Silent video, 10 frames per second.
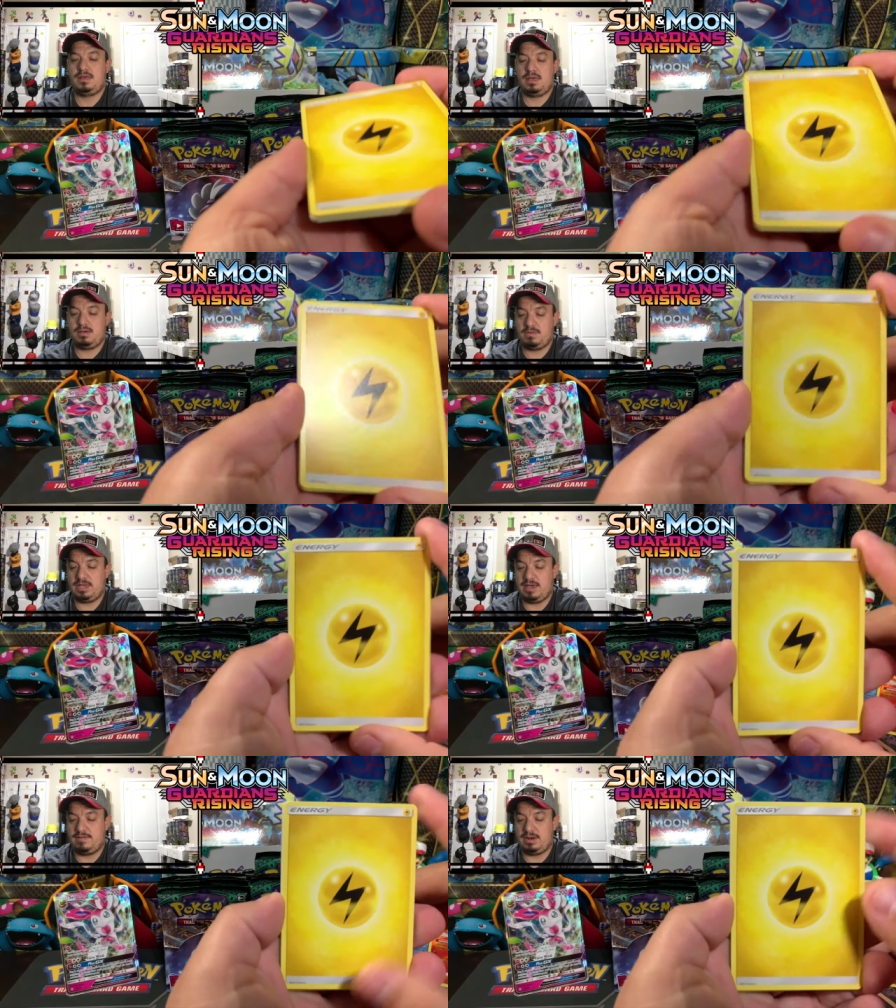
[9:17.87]
And
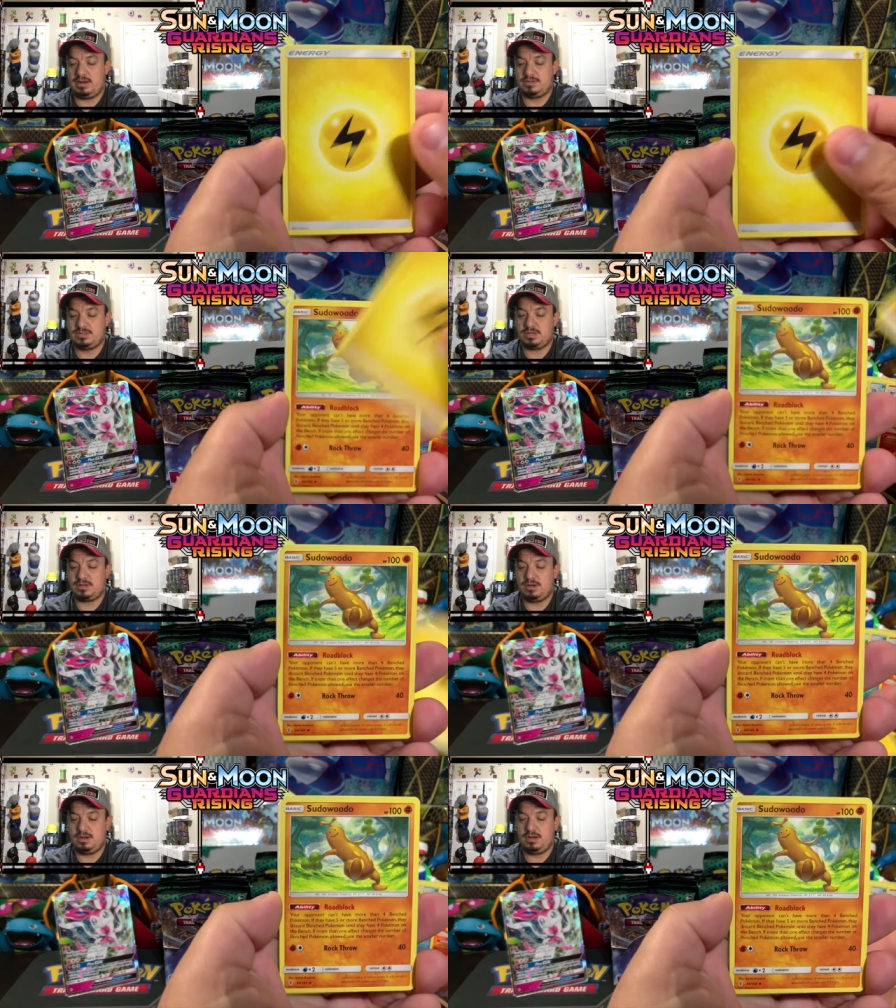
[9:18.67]
we have an energy
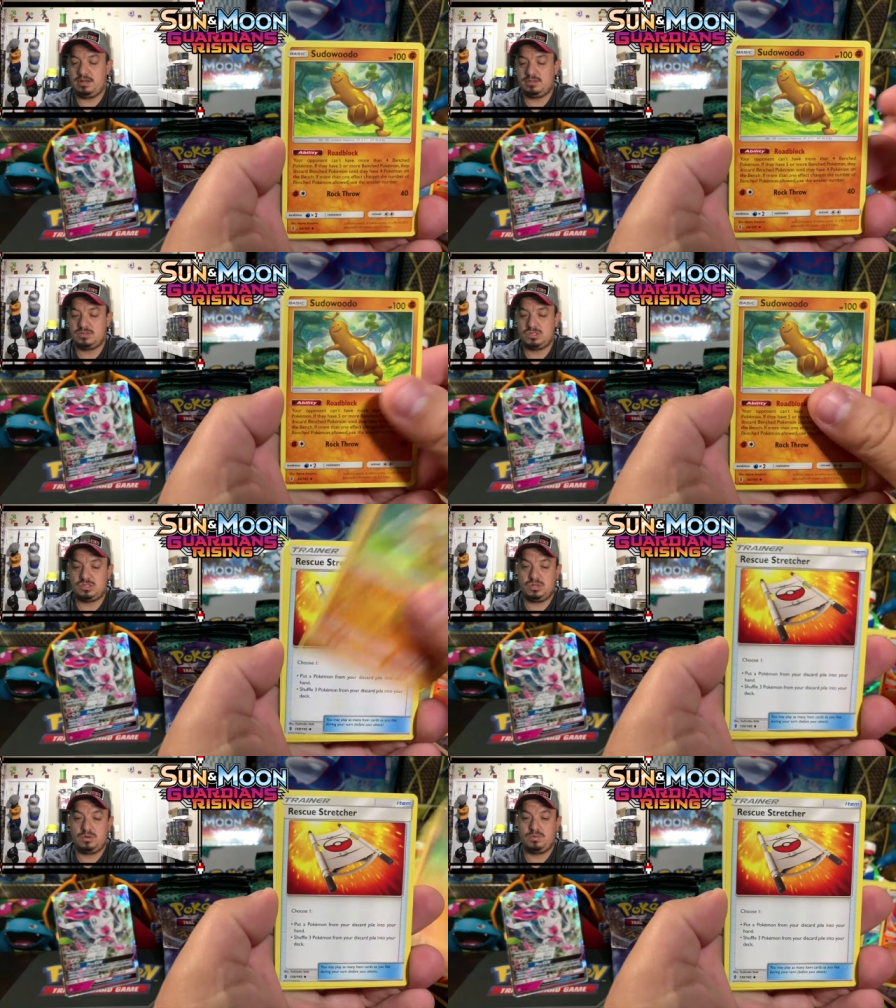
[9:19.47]
card.
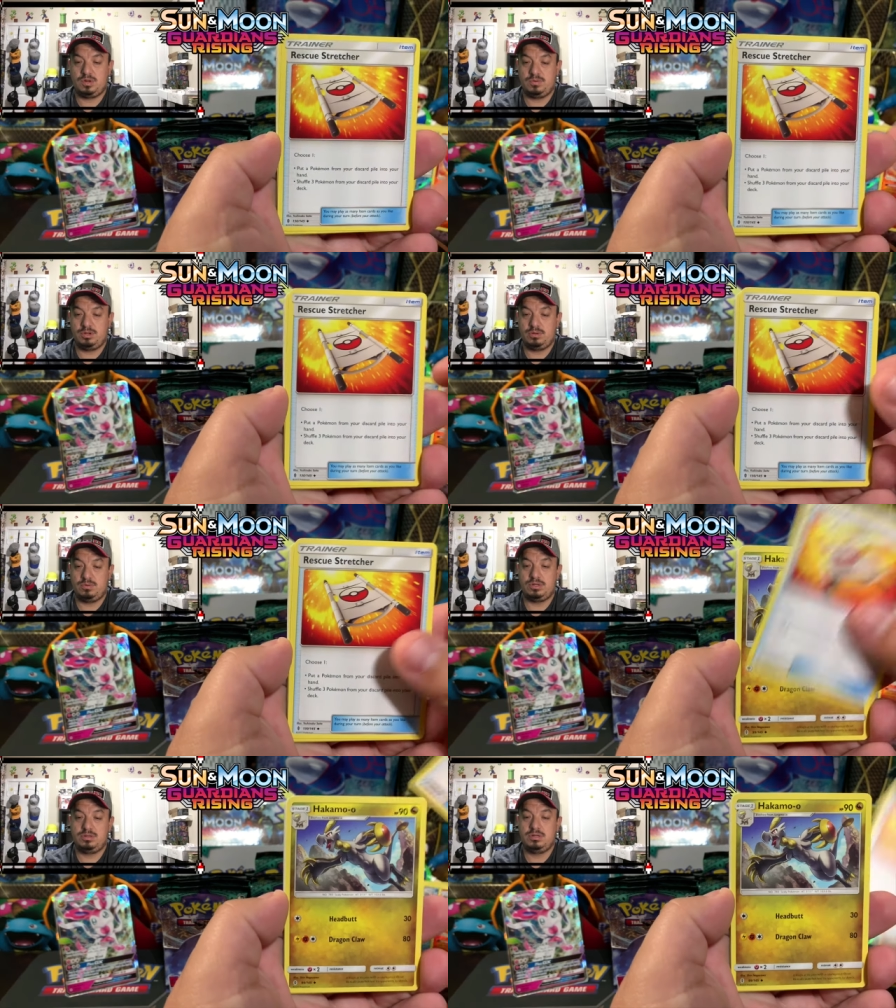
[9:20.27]
Suda Wuda Wuda
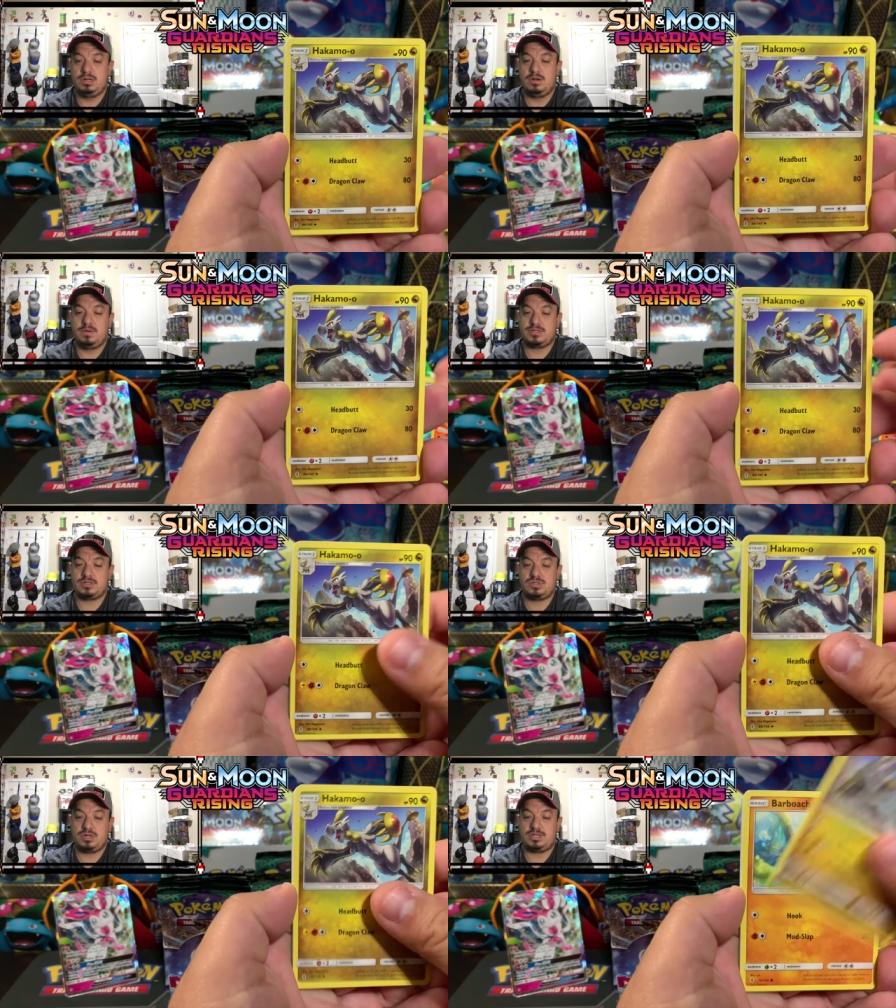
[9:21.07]
Wuda.
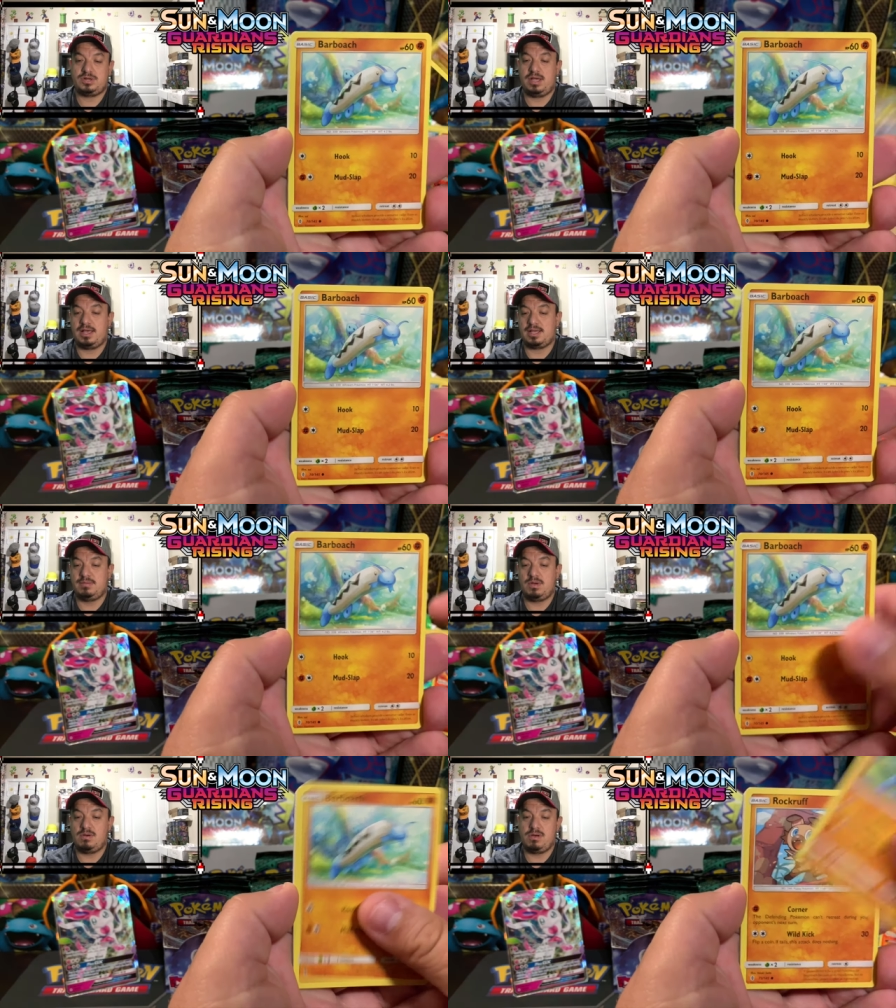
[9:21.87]
Rescue Stretcher.
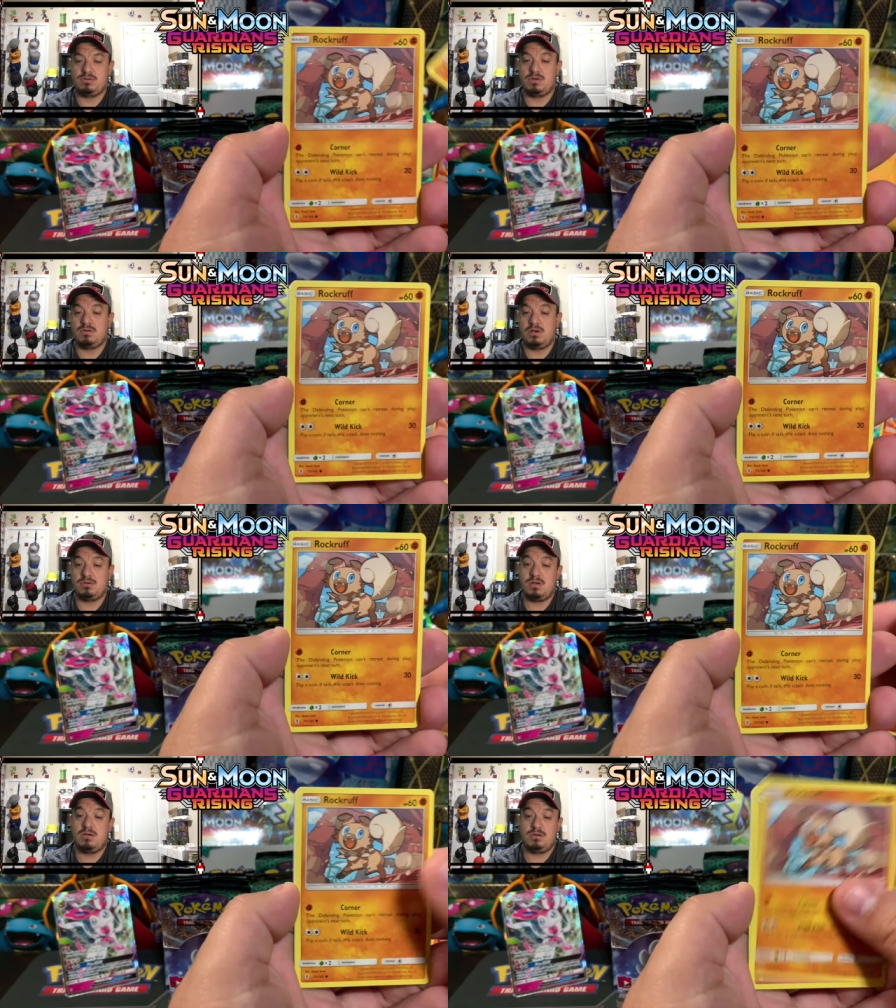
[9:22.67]
Hakama Oh Oh
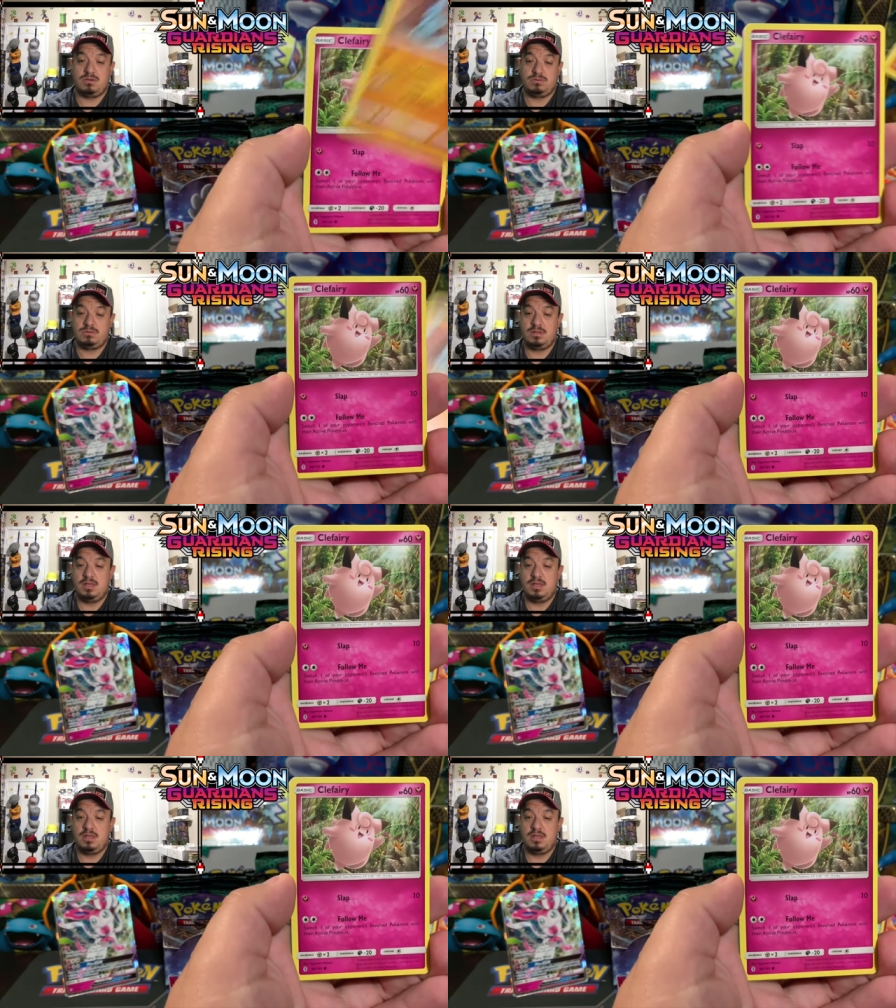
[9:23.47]
Oh Oh Oh.